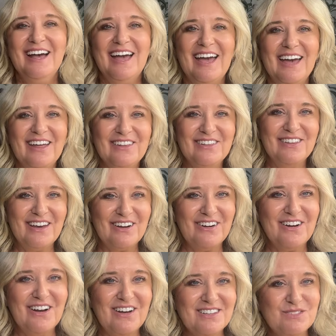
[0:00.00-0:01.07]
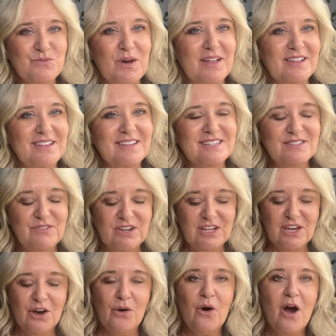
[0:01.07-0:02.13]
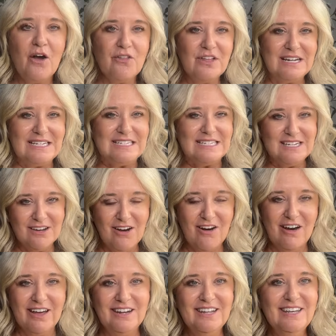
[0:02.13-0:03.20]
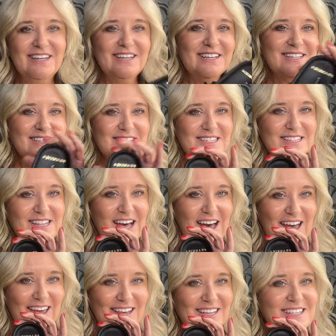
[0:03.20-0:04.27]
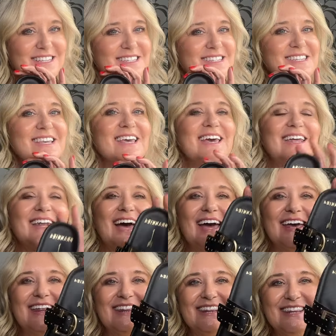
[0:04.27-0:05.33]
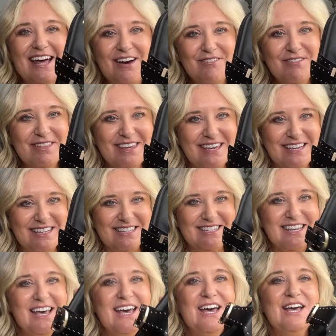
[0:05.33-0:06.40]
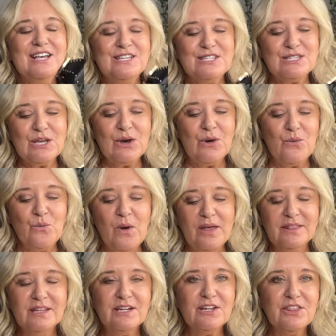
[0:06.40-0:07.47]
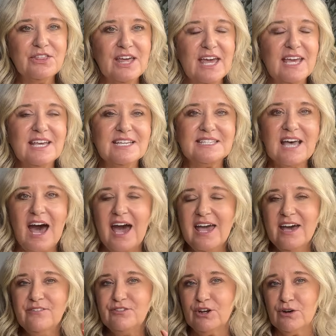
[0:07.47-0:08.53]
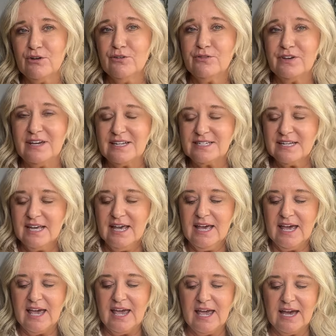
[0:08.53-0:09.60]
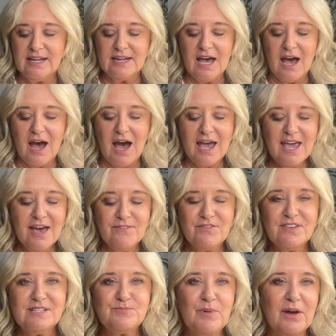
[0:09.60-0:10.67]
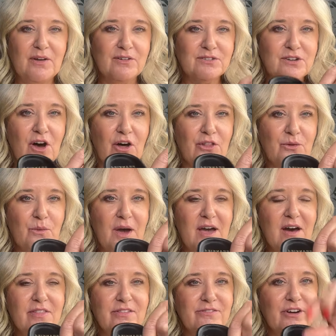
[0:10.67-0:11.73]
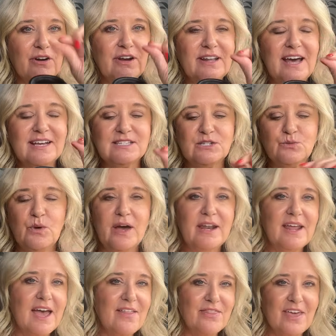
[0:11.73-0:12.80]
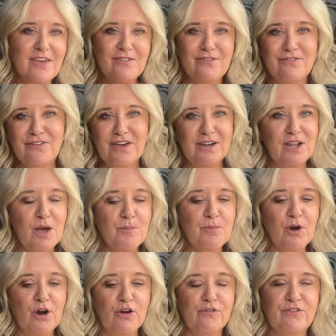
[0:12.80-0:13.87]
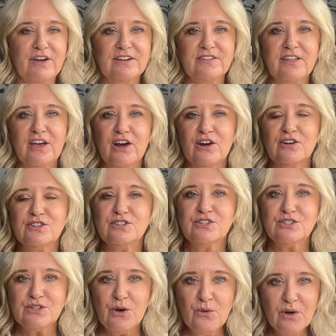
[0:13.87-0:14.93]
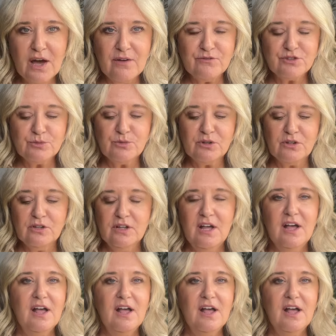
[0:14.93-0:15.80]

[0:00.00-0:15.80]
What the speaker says: and they're as well in this video, are the Dion slides, and I love these. So one little thing is I have narrow feet, and I have these buckled all the way on the very last one, and they fit perfect. They are so comfortable.